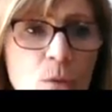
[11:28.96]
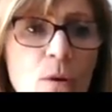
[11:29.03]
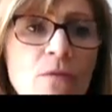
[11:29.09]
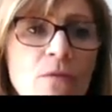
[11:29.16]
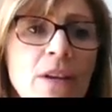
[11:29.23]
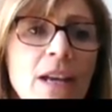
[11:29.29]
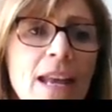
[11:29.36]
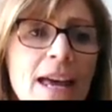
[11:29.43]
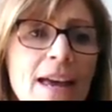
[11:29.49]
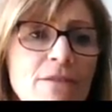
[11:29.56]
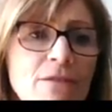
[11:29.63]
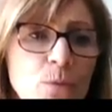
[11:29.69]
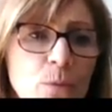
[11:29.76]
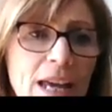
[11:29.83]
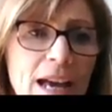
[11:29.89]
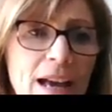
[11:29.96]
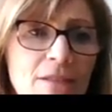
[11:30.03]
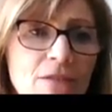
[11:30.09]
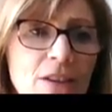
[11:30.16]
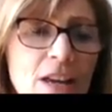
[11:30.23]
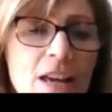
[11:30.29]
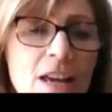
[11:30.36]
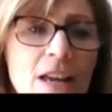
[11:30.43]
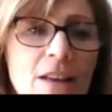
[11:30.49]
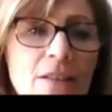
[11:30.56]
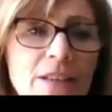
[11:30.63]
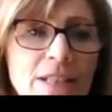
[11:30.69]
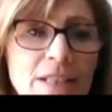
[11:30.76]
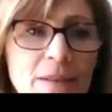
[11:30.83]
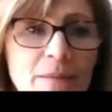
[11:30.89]
So on the left, we have
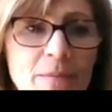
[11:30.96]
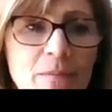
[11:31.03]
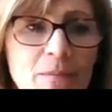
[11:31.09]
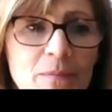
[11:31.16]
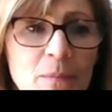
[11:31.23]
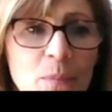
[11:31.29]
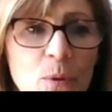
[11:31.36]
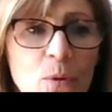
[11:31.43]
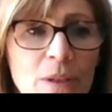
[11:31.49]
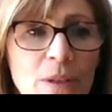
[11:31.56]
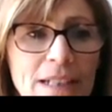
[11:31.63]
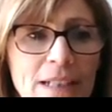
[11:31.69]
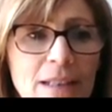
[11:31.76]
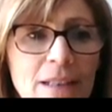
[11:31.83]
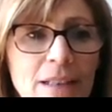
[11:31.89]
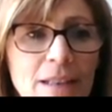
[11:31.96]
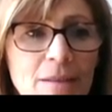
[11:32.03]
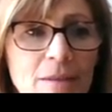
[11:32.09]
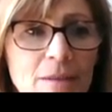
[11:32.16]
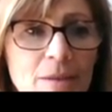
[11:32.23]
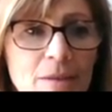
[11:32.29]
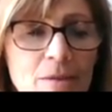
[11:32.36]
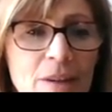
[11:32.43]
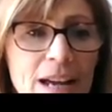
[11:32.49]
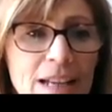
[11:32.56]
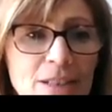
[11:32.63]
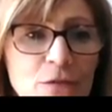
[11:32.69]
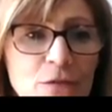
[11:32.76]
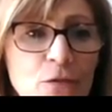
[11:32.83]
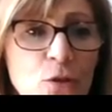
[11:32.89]
this poor little
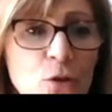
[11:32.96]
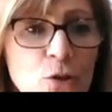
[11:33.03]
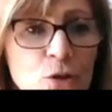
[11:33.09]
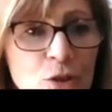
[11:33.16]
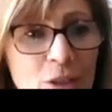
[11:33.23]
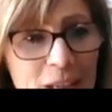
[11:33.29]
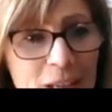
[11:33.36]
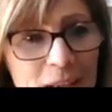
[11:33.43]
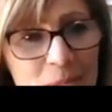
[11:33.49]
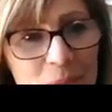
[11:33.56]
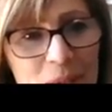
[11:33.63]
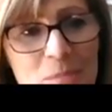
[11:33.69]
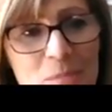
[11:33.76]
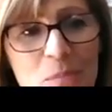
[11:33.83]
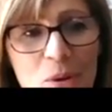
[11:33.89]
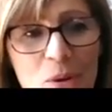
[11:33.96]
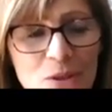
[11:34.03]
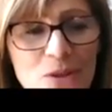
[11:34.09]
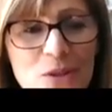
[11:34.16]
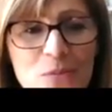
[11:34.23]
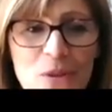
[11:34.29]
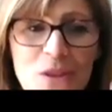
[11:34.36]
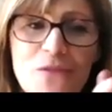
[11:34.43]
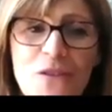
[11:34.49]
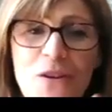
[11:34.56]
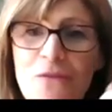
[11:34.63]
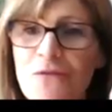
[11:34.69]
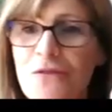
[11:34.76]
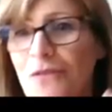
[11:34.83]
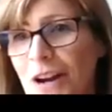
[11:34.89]
rat's foot being prodded with a
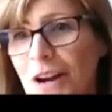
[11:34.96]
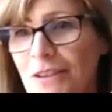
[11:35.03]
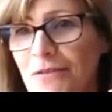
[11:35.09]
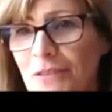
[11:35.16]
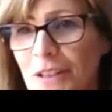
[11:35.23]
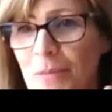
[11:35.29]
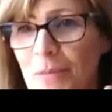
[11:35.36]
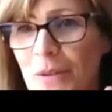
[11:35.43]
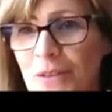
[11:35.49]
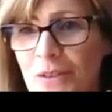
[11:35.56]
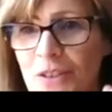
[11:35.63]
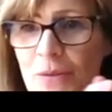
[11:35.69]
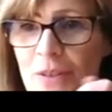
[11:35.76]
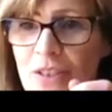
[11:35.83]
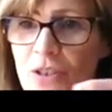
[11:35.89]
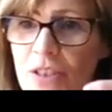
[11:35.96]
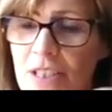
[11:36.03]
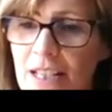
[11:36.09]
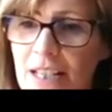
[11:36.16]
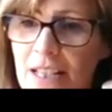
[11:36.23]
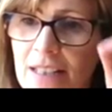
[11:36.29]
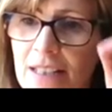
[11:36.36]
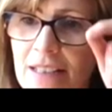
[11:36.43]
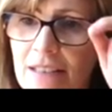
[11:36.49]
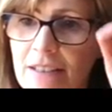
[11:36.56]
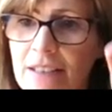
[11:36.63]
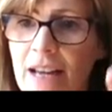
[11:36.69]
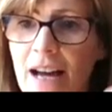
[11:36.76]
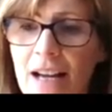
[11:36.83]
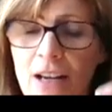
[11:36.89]
von Frey filament. So it's just like a
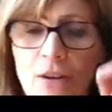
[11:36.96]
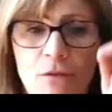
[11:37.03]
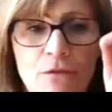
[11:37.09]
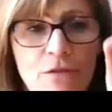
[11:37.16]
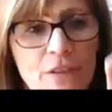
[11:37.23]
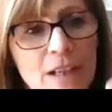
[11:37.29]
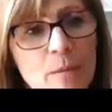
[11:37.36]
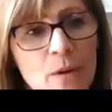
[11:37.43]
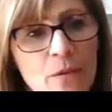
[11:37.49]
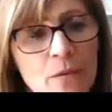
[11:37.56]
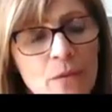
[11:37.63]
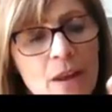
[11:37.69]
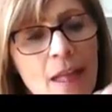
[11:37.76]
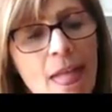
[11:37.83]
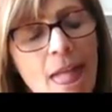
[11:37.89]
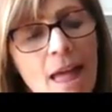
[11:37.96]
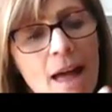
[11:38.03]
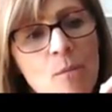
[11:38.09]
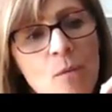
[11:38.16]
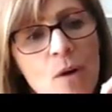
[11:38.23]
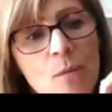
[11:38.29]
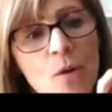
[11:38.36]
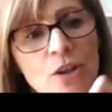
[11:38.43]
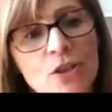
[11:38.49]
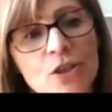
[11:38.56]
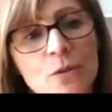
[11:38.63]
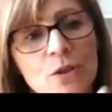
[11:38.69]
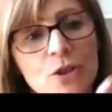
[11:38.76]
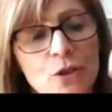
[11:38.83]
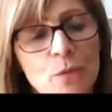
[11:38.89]
little nylon filament. And what you
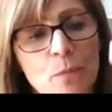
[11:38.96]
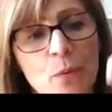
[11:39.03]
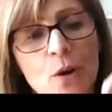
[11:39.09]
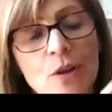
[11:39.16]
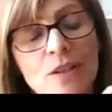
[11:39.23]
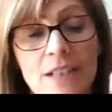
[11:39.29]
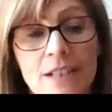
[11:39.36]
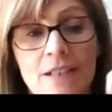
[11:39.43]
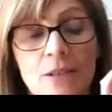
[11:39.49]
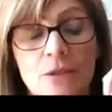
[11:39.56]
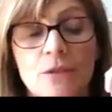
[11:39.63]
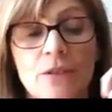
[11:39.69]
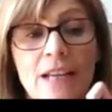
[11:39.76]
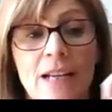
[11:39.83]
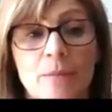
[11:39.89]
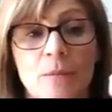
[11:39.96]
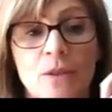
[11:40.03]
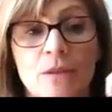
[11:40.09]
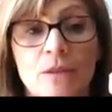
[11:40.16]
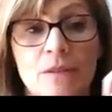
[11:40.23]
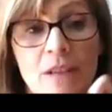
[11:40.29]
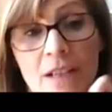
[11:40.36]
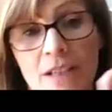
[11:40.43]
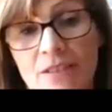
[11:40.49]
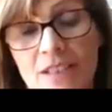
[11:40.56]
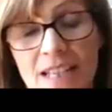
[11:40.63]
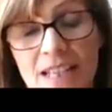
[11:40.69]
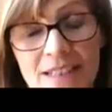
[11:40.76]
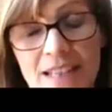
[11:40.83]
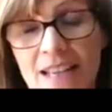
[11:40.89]
do is you prod it until the animal kind of
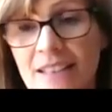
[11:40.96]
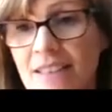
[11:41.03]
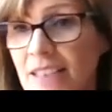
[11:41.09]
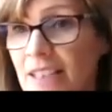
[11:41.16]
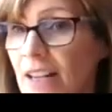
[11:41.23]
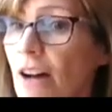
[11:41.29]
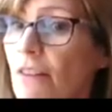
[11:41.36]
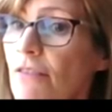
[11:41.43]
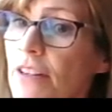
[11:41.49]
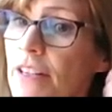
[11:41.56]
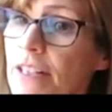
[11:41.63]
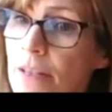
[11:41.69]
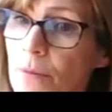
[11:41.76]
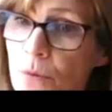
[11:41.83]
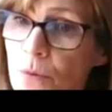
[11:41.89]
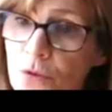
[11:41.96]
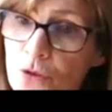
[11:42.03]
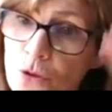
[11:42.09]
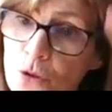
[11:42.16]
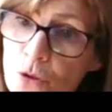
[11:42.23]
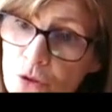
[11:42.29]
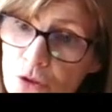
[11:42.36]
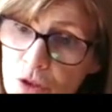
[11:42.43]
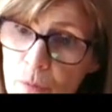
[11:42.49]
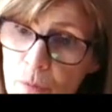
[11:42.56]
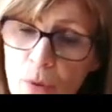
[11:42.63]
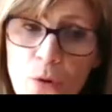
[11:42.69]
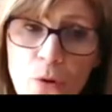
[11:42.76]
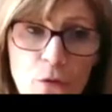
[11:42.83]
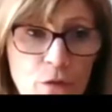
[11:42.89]
says that's enough, and it withdraws the
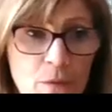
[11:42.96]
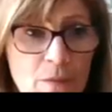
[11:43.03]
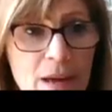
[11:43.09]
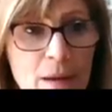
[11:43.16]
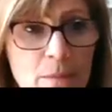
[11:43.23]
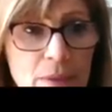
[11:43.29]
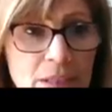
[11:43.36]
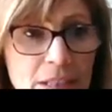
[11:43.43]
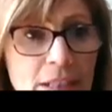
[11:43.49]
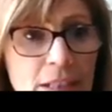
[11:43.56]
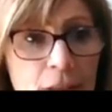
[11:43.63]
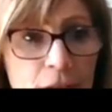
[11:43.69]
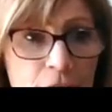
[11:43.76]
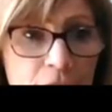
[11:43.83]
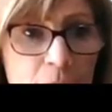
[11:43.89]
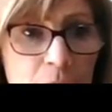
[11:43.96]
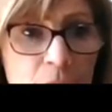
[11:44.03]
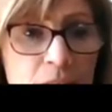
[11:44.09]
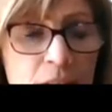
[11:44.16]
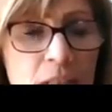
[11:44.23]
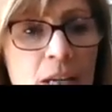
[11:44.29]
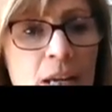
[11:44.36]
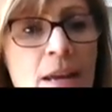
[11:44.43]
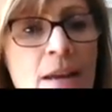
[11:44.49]
paw from that particular filament.